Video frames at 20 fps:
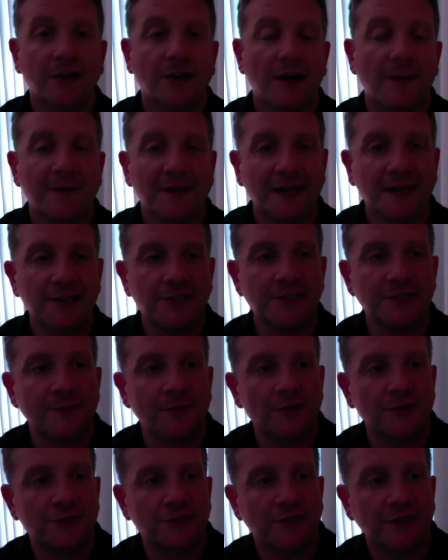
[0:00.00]
I mean, that is the
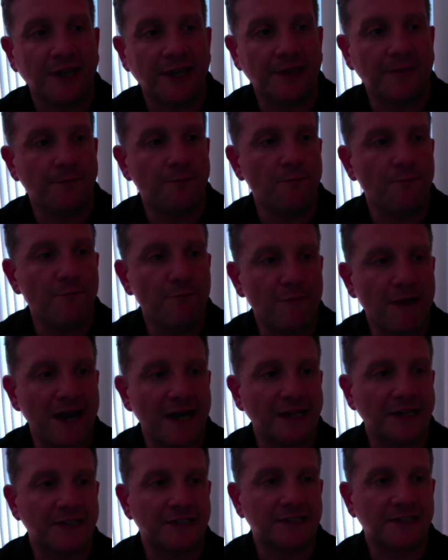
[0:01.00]
most like
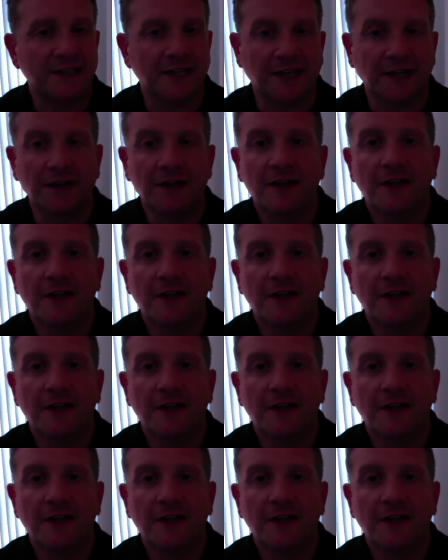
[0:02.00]
mindless thing.